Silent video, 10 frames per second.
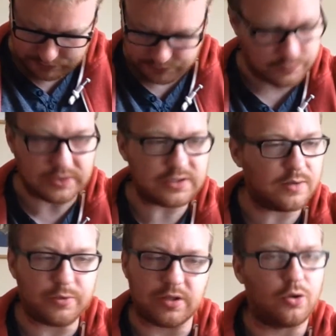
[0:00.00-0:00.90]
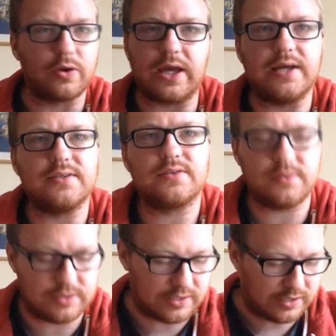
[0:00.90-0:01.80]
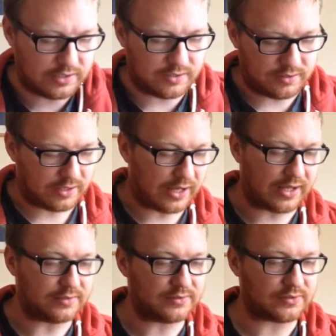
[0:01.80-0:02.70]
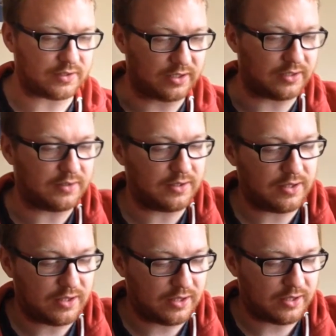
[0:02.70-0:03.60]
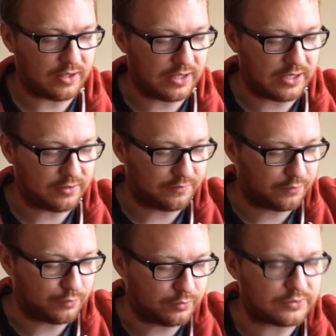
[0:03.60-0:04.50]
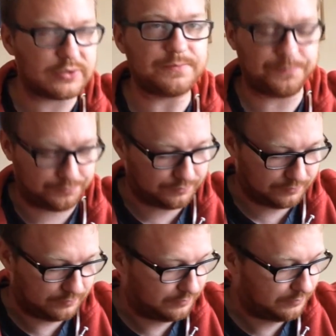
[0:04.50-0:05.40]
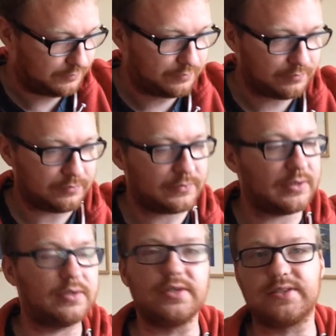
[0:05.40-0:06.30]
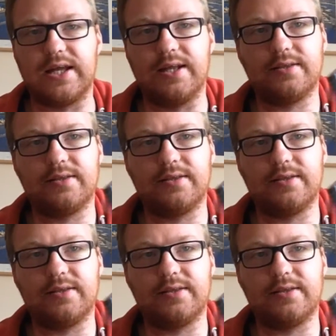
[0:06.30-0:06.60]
So it doesn't come with a lot, guys. Uh, hands, light, and of course the stand.